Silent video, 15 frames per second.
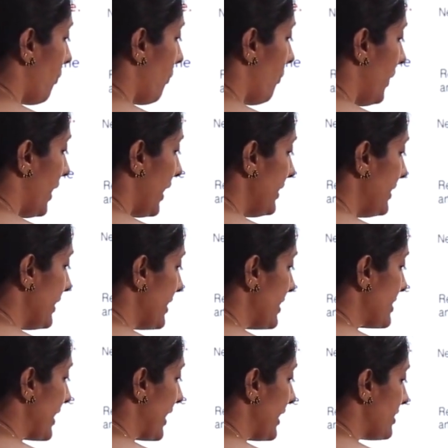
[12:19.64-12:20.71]
Blood
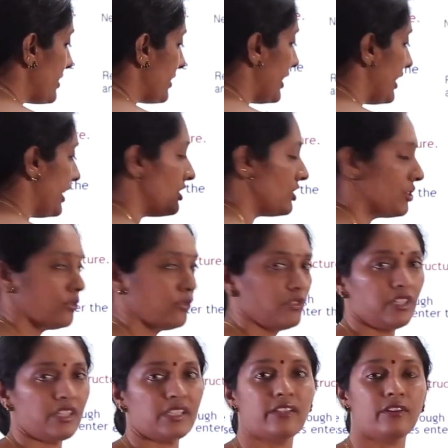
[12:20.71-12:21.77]
is entering into
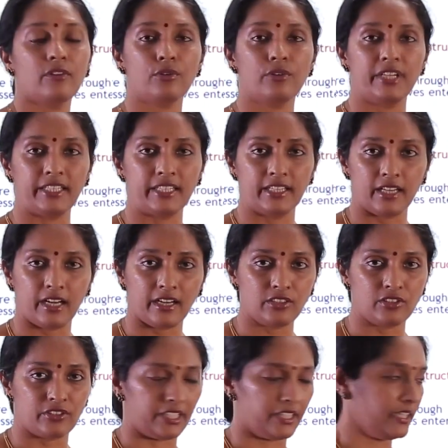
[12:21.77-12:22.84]
this renal
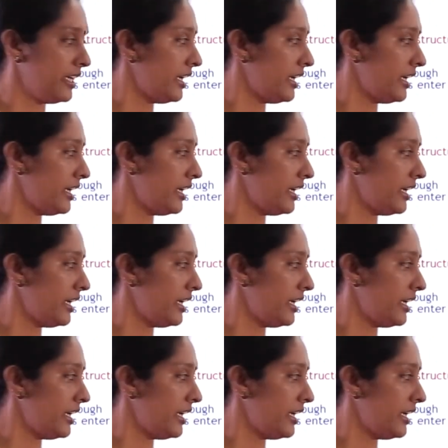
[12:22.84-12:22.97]
artery.